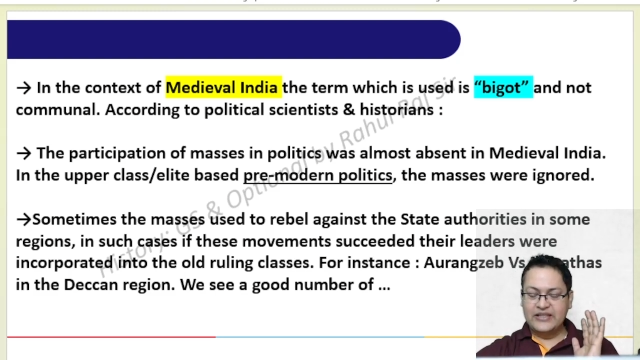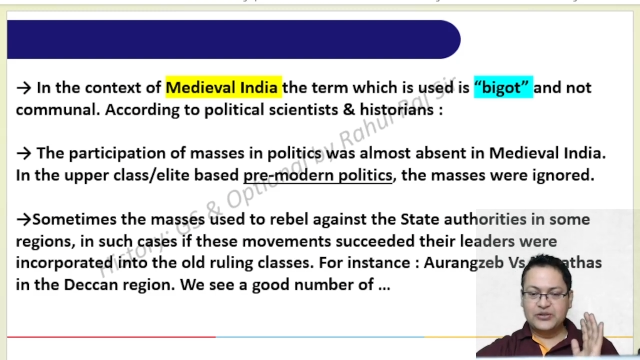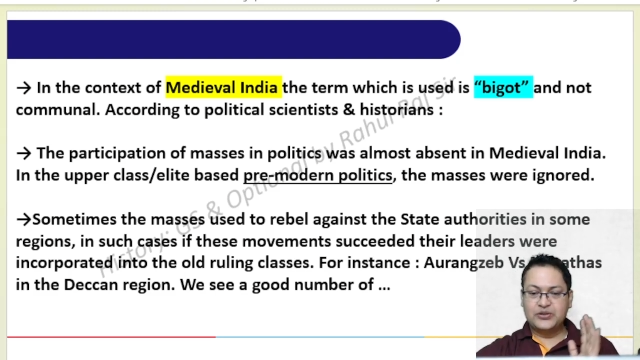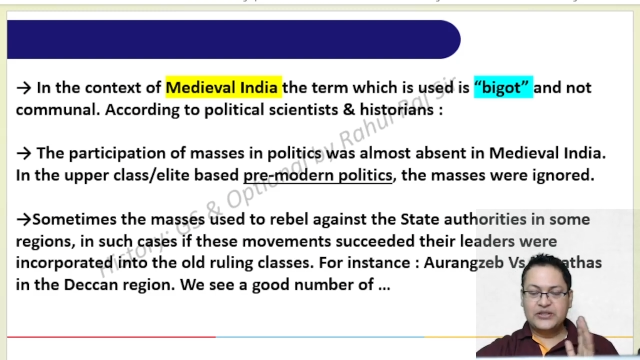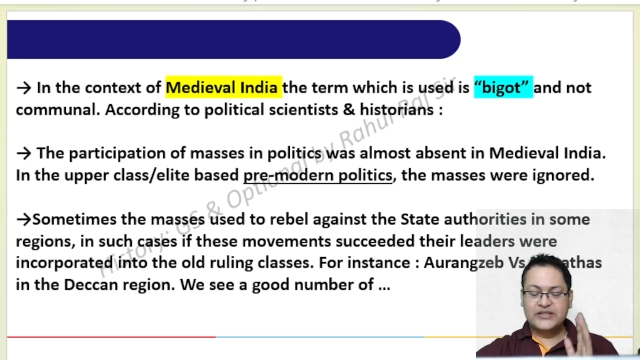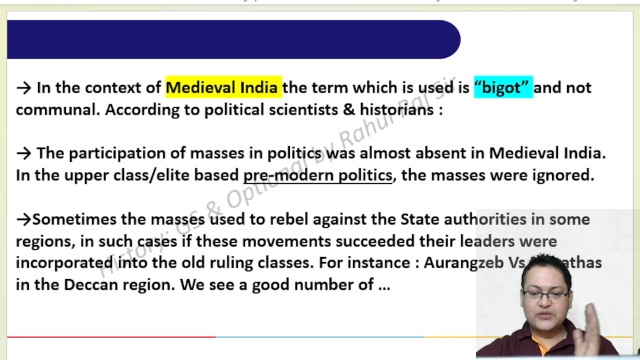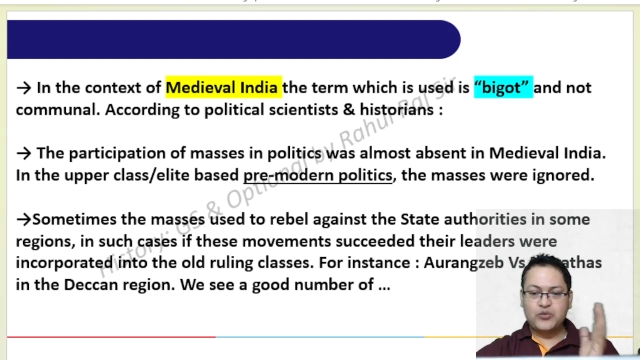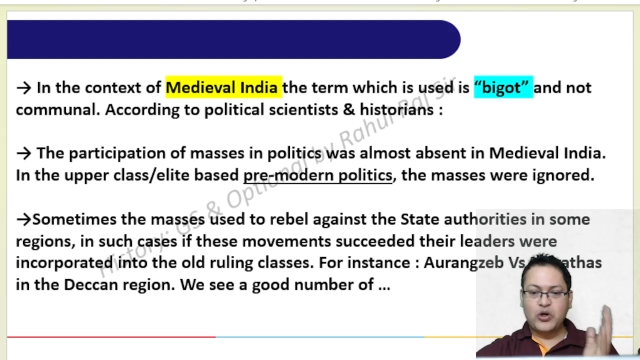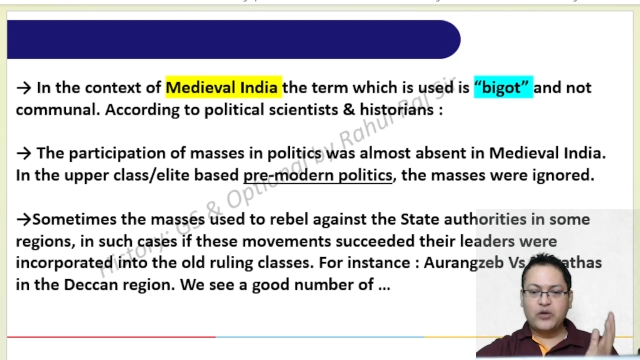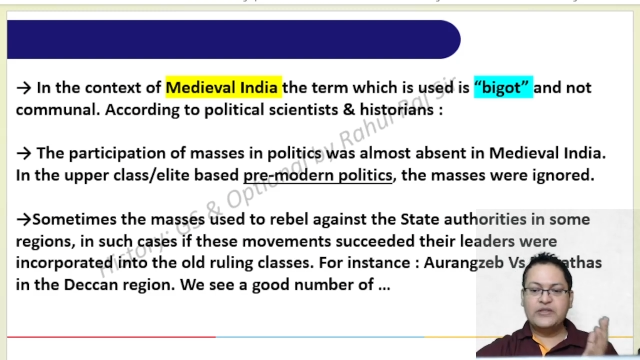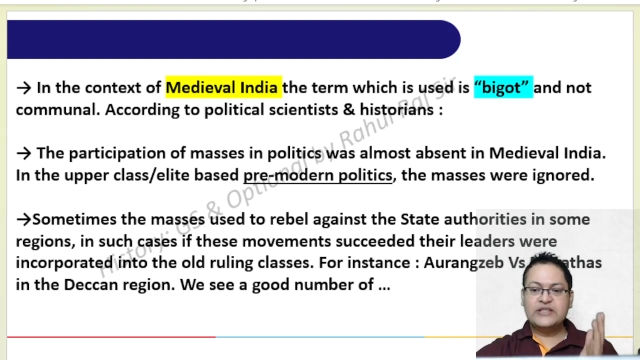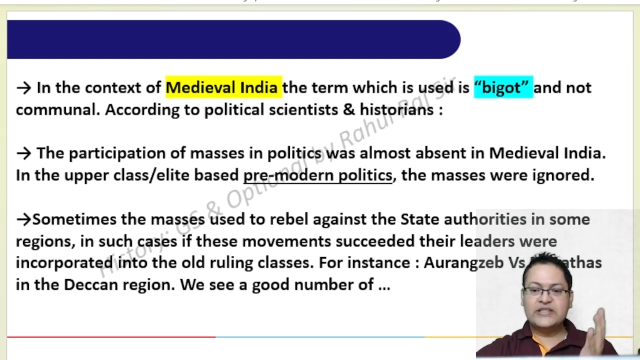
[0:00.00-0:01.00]
So, this is
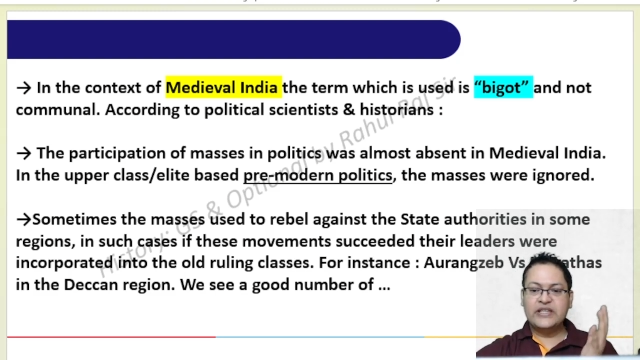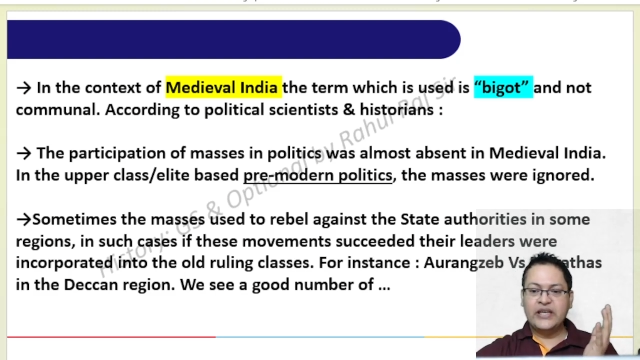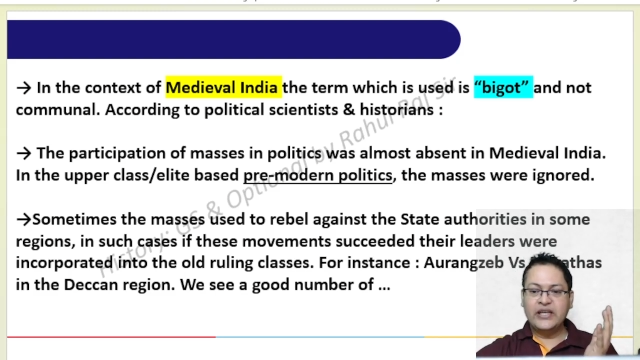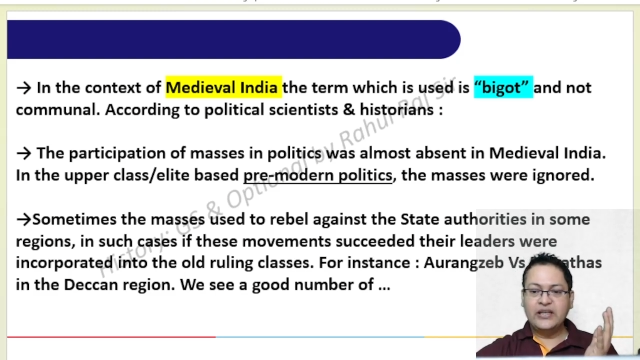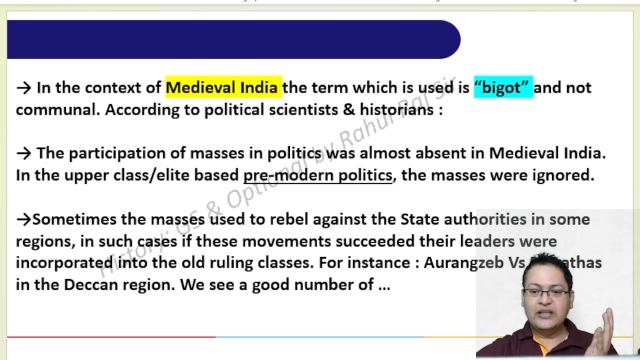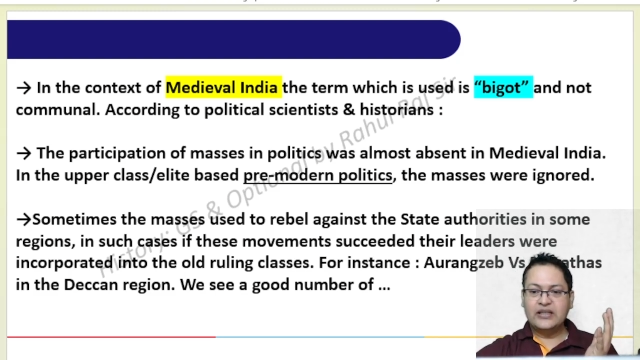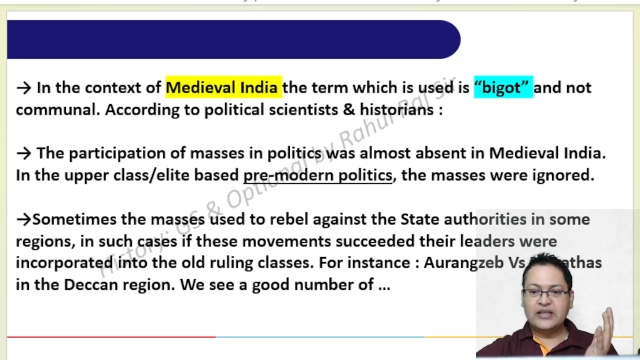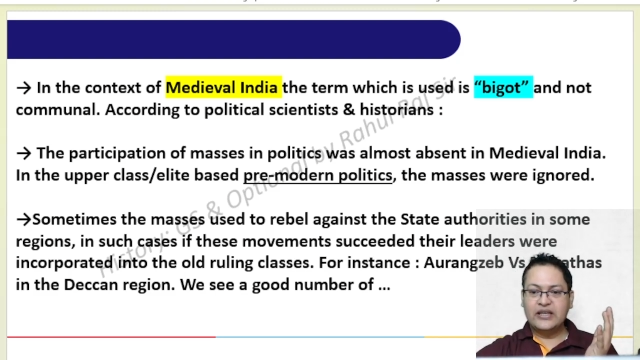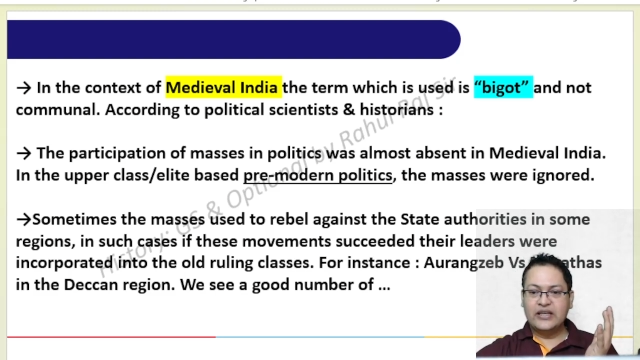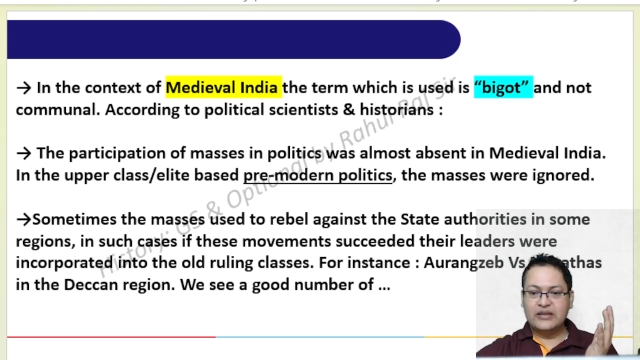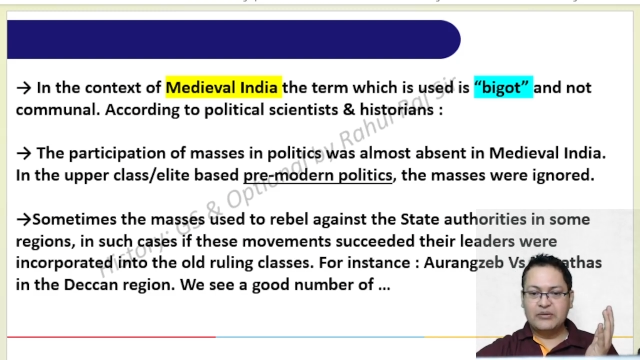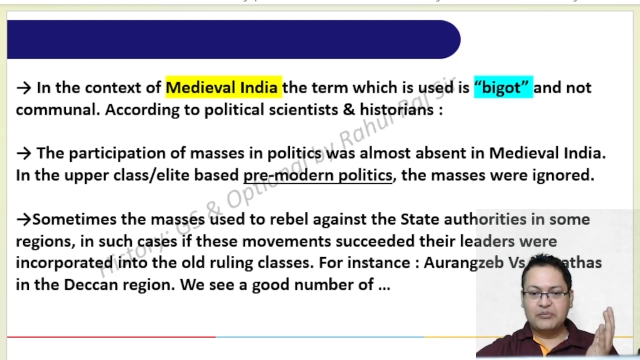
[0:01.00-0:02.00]
what we see in
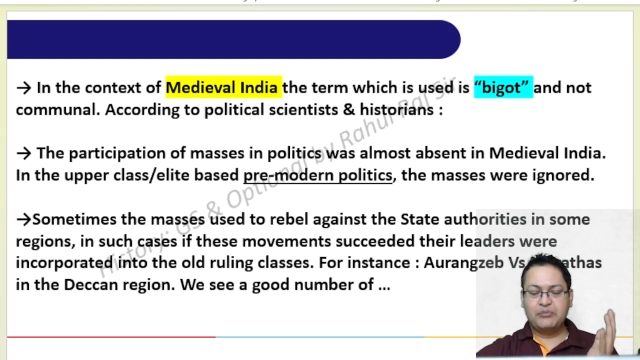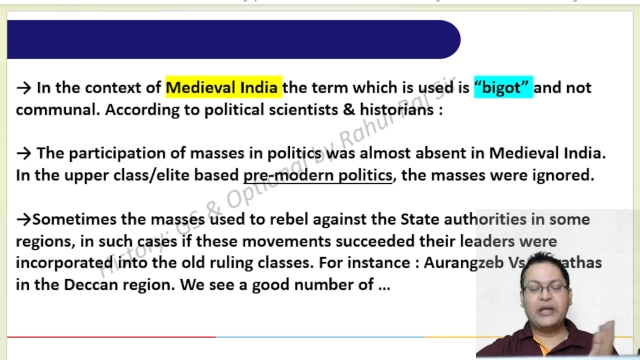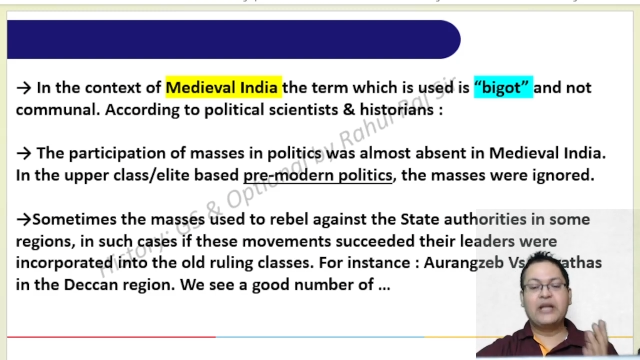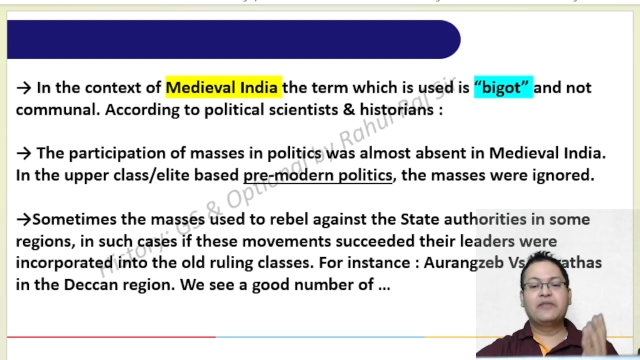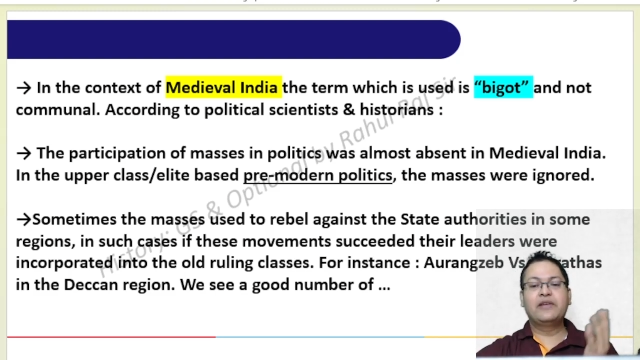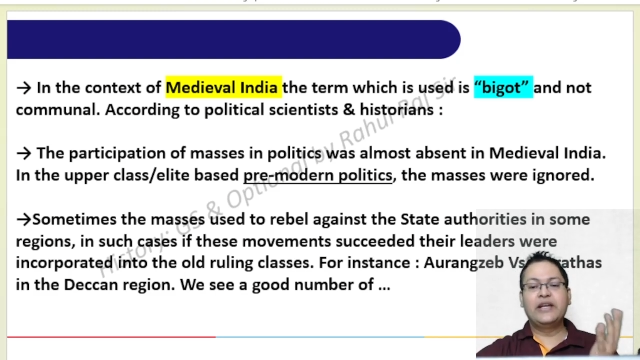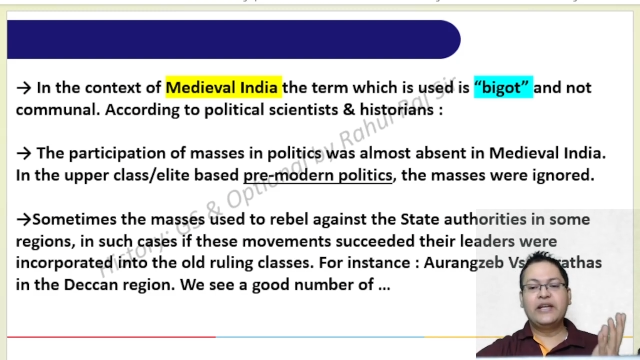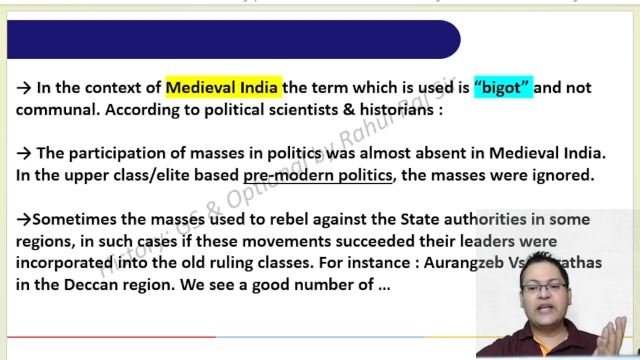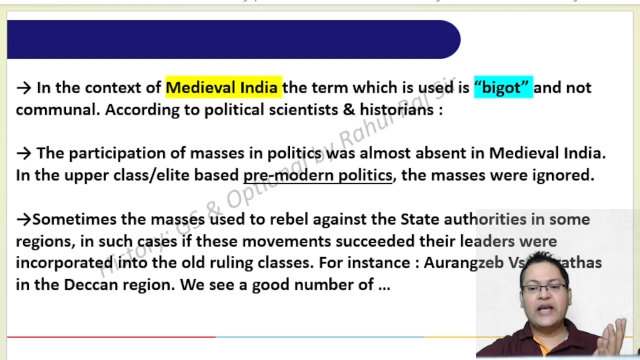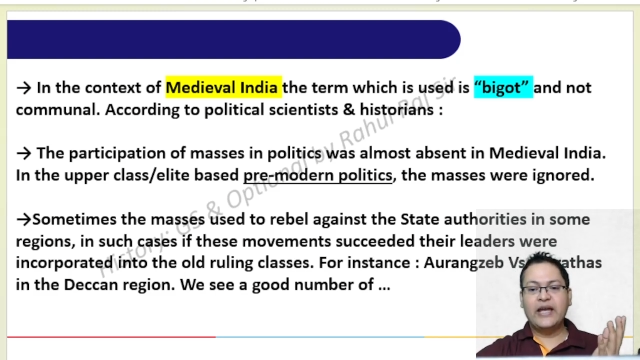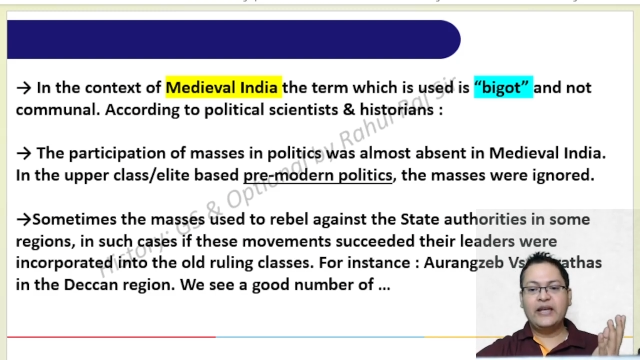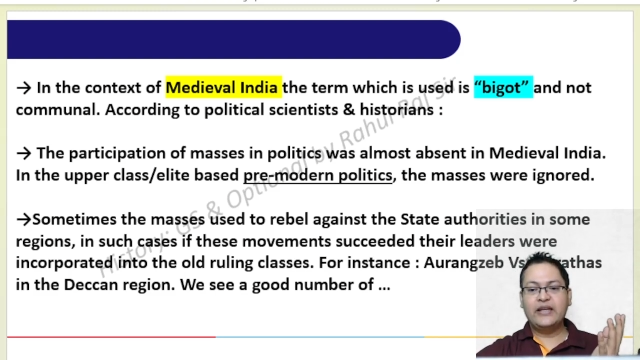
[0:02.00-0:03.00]
medieval India
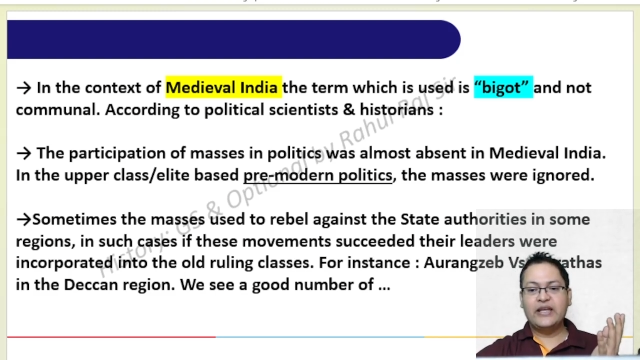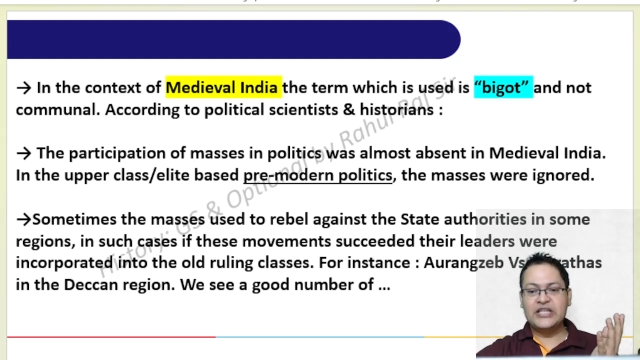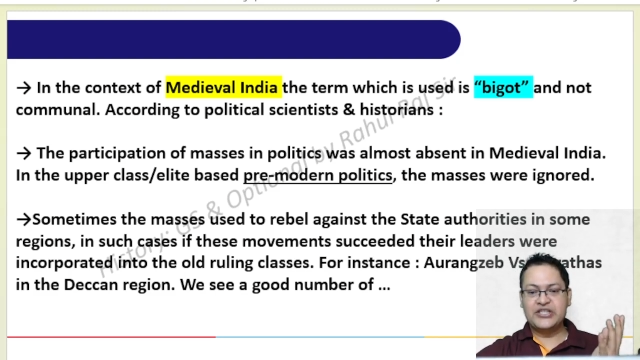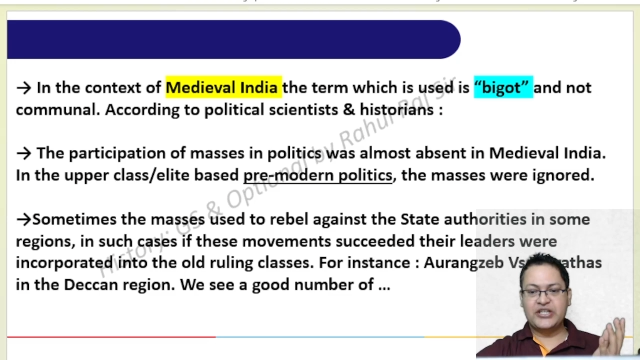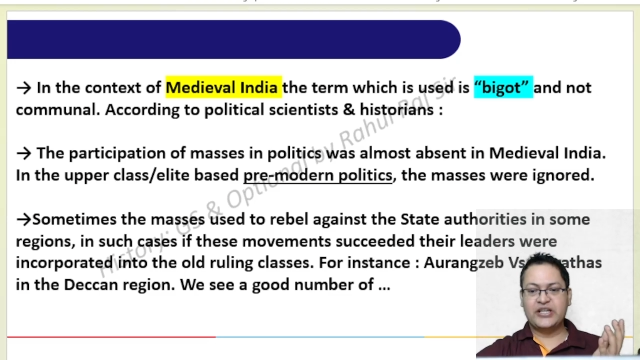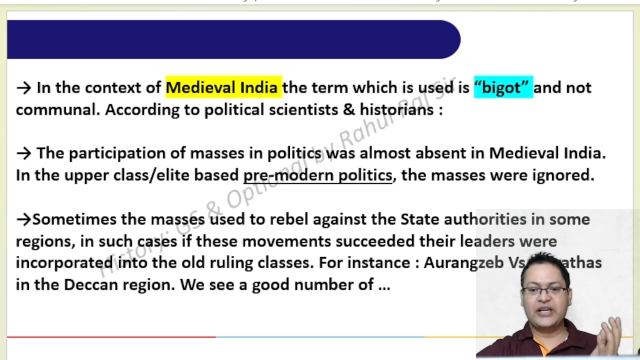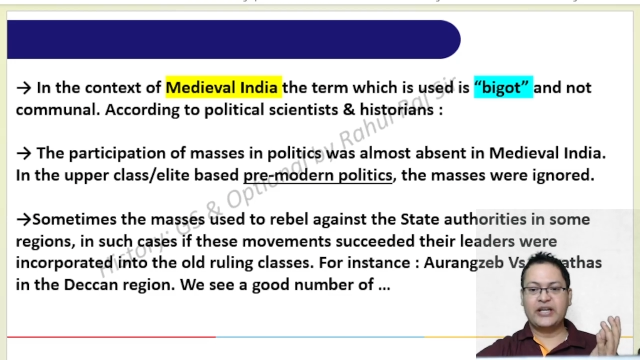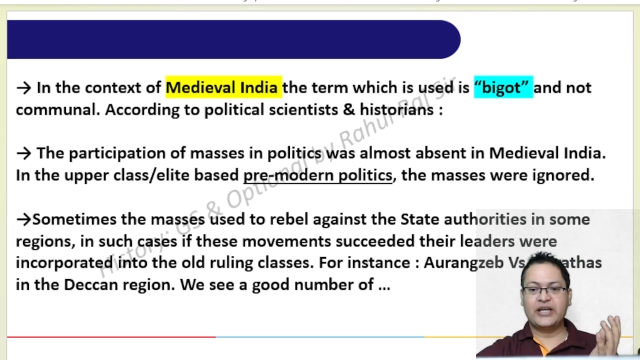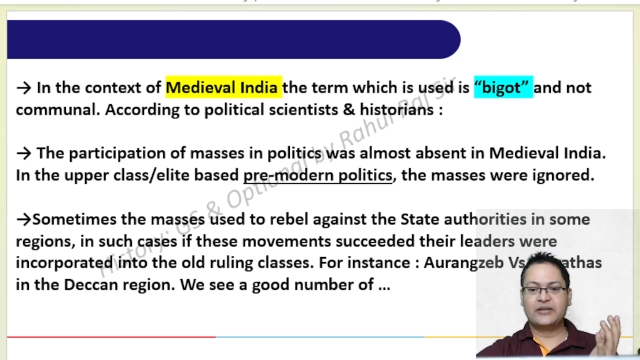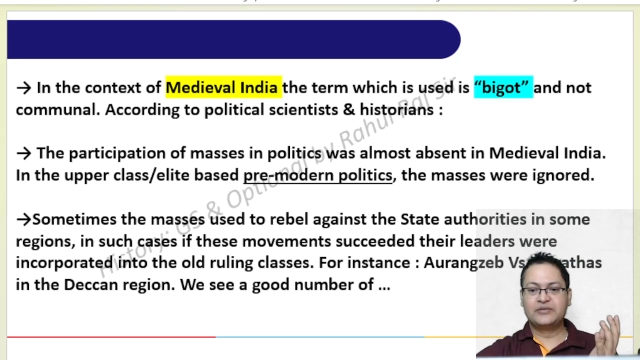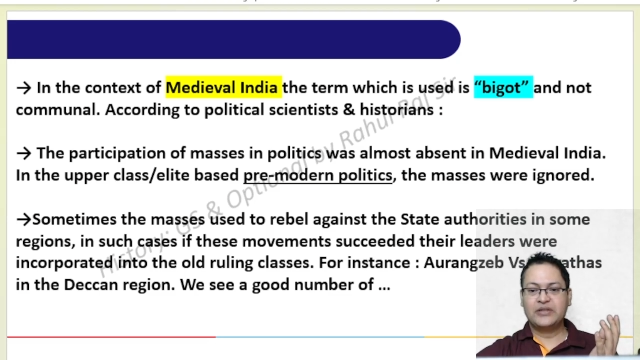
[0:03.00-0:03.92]
and ancient India.